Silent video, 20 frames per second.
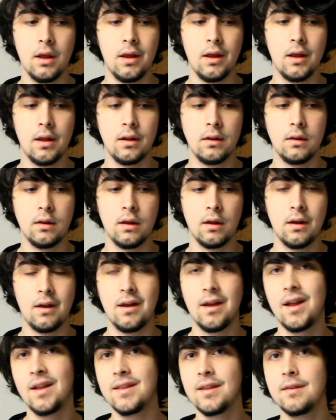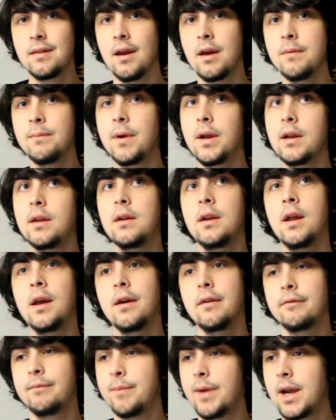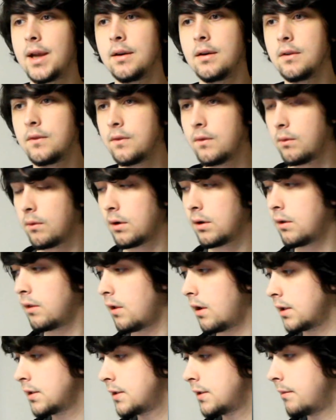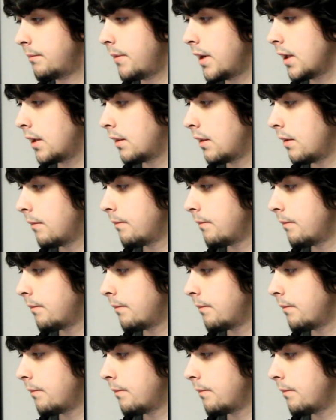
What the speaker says: And at the time I didn't have magnets or clocks to make